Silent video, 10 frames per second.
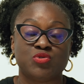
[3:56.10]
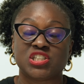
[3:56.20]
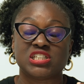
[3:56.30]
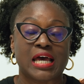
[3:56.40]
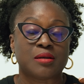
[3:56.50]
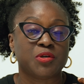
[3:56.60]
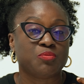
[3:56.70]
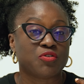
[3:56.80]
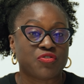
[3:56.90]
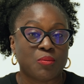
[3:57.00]
She's had
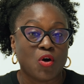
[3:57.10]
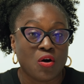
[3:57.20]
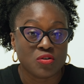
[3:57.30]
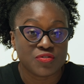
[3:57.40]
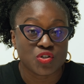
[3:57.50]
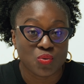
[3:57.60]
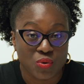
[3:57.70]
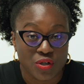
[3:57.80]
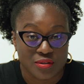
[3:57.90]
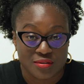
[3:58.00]
people from all over the
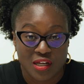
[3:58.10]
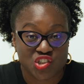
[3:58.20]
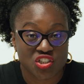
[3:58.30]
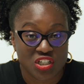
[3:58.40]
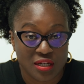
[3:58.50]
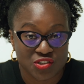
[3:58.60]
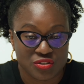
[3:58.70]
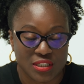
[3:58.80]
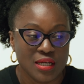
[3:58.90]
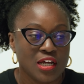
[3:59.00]
world, not just
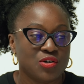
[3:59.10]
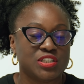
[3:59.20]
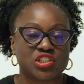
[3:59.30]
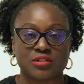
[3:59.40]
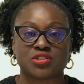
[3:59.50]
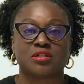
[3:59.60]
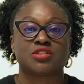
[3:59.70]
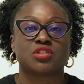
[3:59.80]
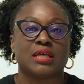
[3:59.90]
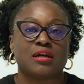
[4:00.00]
country, reach out to
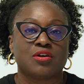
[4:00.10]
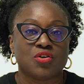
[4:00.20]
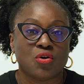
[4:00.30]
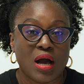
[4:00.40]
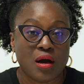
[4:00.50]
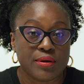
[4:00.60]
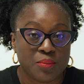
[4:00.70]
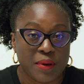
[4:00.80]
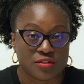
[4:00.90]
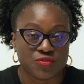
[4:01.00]
her to let her know how
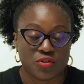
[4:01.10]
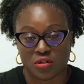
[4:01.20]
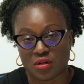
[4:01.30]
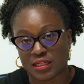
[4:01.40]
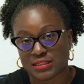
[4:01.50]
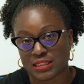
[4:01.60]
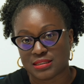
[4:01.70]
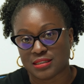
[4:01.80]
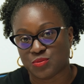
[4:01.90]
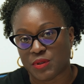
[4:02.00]
impactful her
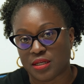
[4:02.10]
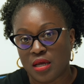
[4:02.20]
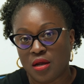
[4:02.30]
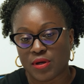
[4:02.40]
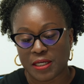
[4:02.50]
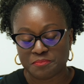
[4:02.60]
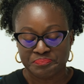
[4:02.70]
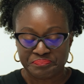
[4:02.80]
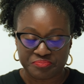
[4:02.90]
content has been, right?